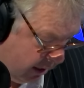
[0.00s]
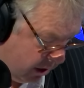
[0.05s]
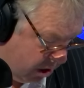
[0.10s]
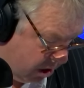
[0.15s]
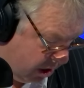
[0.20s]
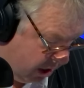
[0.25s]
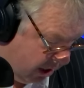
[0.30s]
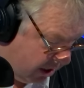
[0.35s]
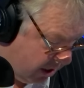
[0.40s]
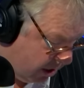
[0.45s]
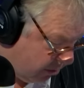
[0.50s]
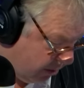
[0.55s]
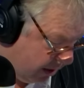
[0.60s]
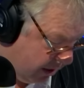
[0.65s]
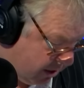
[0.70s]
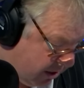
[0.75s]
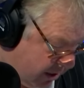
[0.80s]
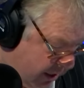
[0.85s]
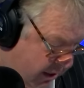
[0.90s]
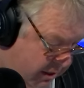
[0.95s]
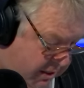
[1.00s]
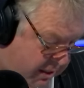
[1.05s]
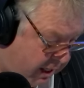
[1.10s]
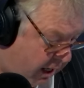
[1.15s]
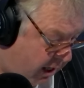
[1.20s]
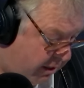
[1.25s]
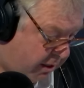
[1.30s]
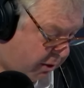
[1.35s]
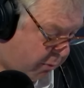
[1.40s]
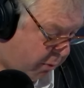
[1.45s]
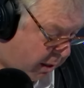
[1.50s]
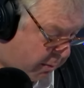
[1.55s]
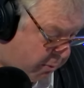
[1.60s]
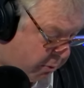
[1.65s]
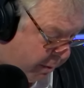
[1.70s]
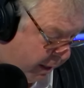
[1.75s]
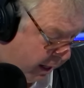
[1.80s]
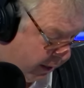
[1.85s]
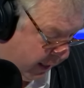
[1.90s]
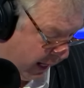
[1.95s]
G36C, I don't know what I'm
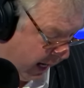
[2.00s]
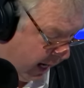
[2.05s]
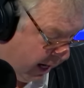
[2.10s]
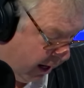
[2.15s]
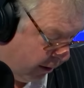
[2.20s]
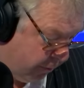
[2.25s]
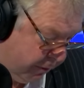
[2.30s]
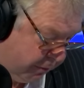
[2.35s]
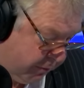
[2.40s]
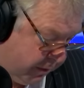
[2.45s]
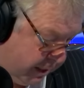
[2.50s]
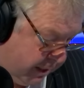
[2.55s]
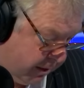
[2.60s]
talking about, and the AR 15